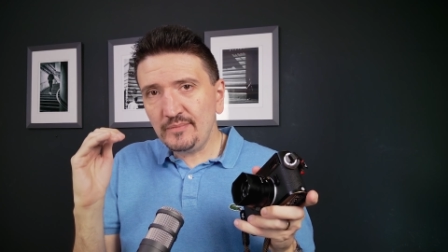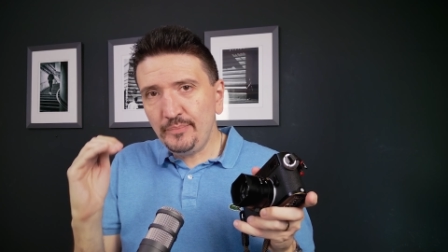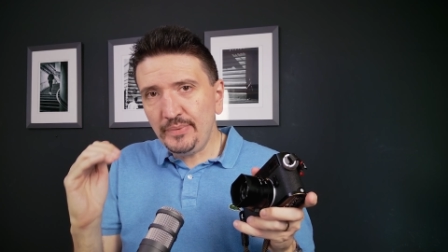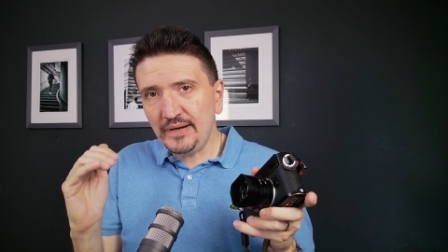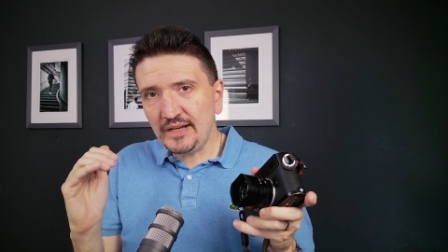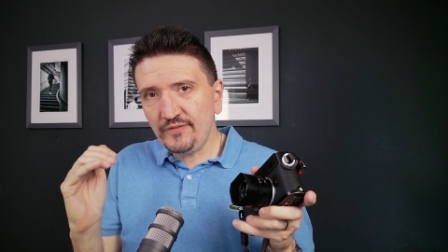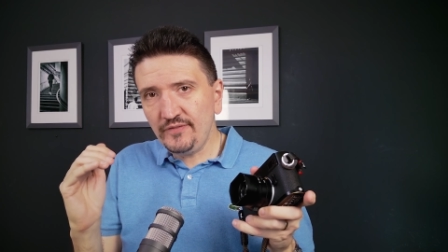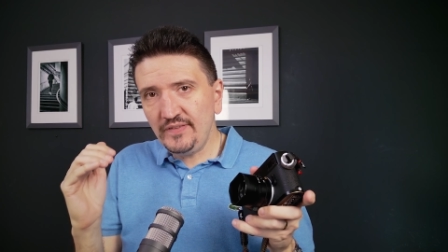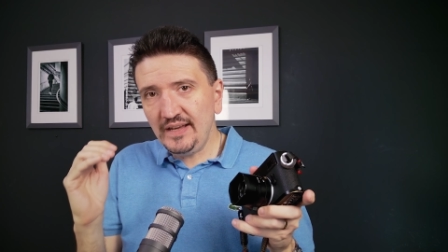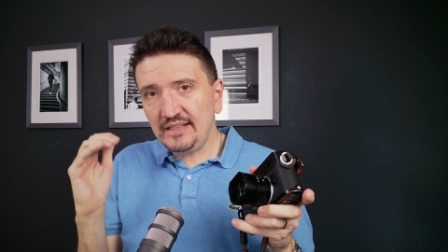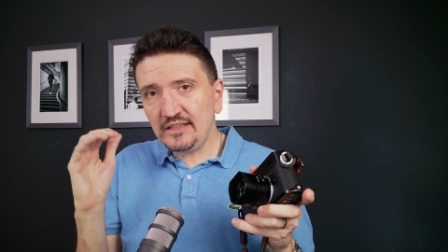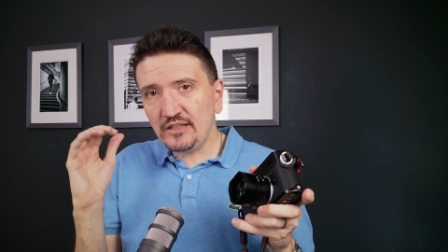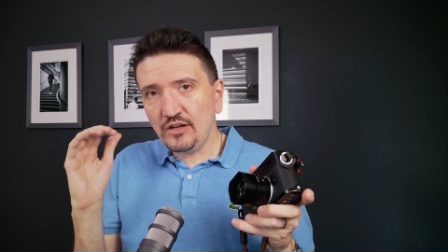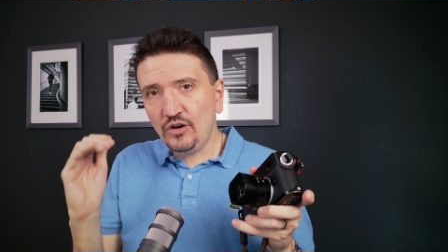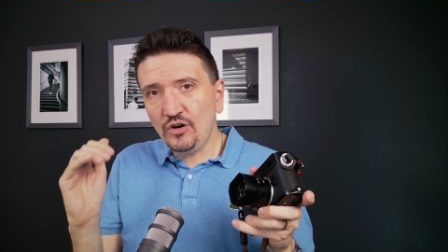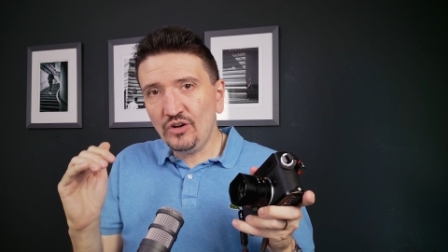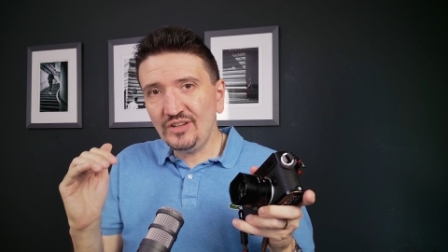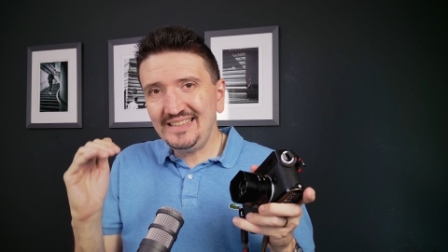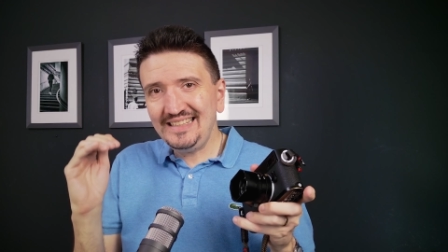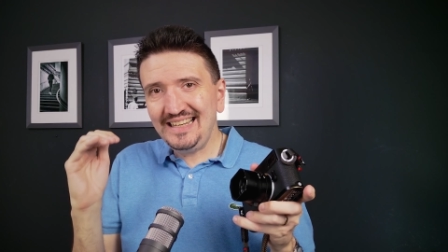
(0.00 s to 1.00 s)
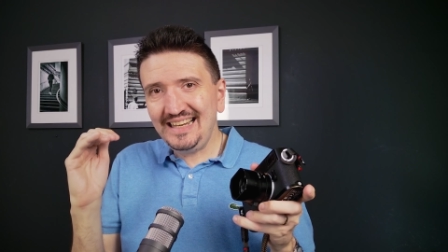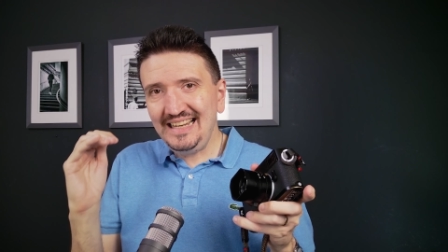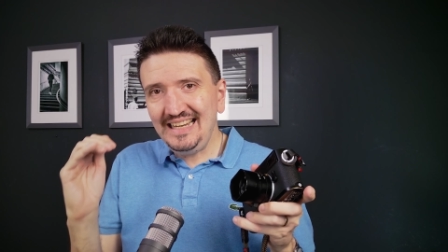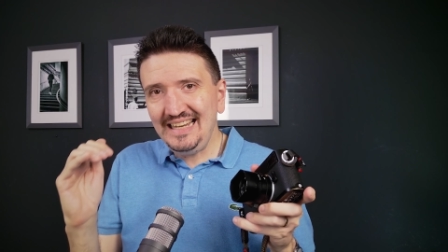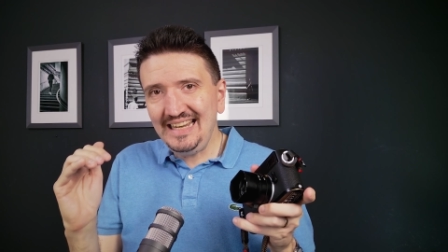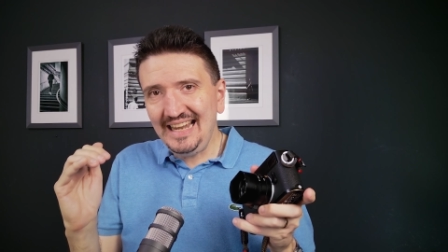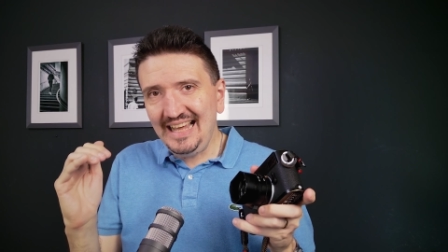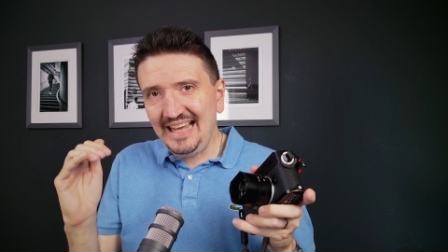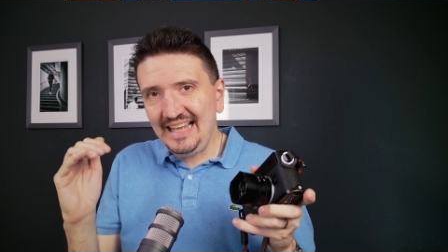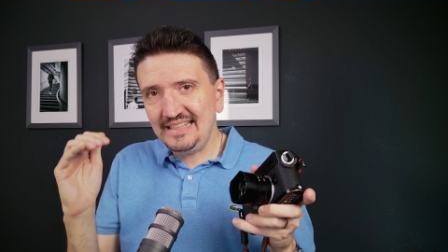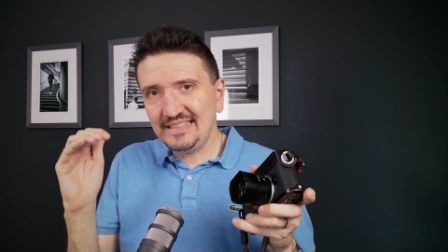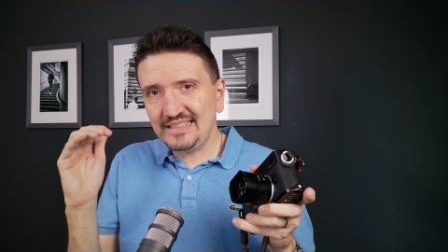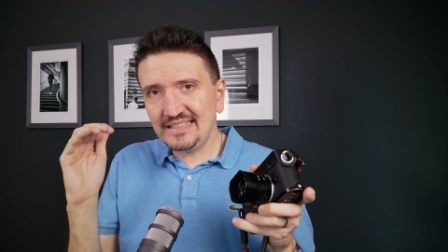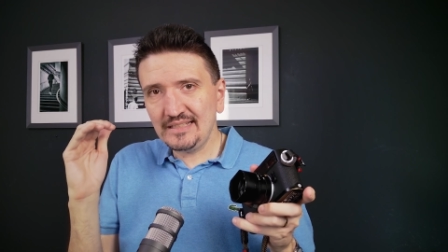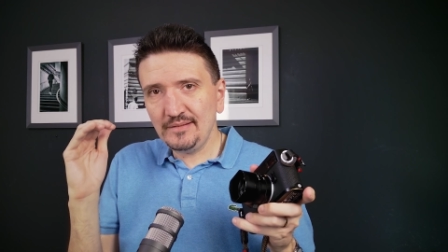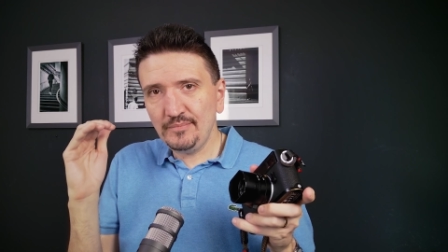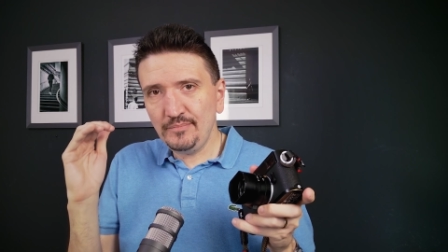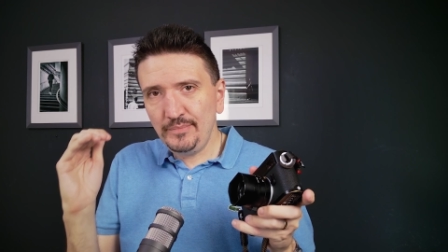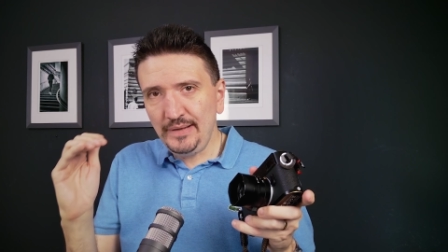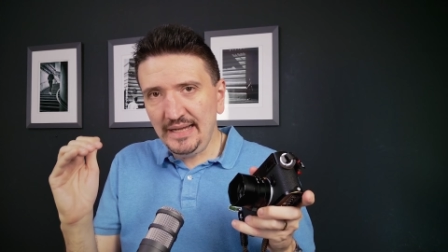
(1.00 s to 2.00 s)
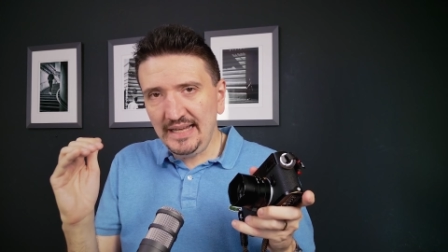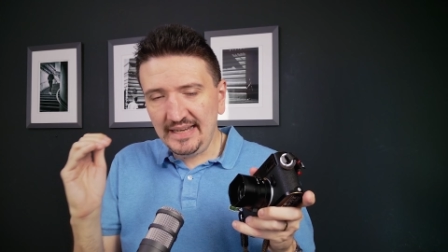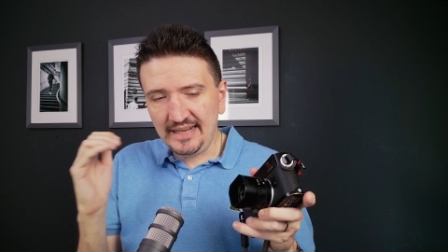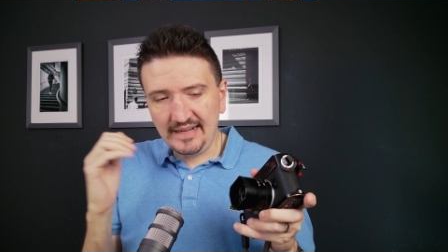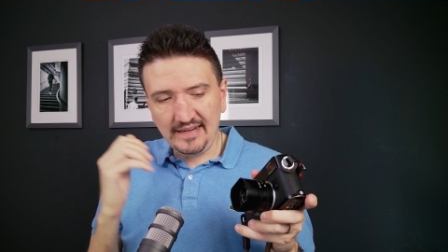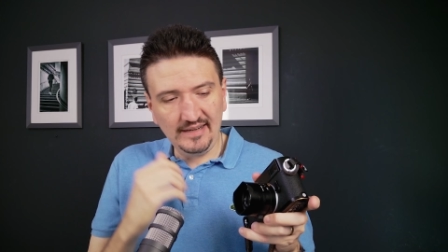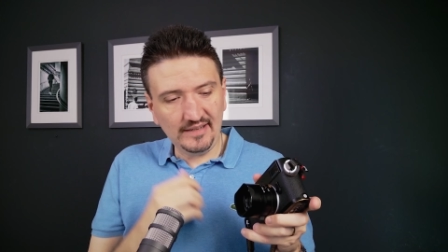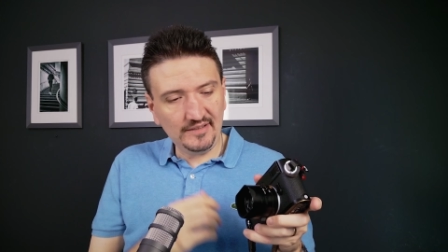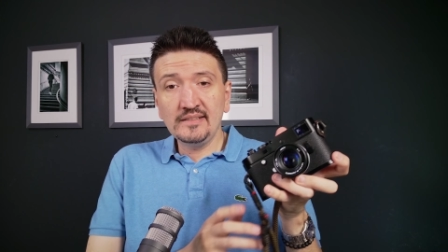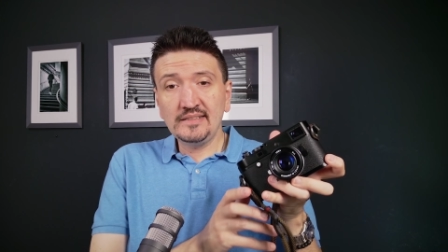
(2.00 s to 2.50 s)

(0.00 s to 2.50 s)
perfect on the lens barrel.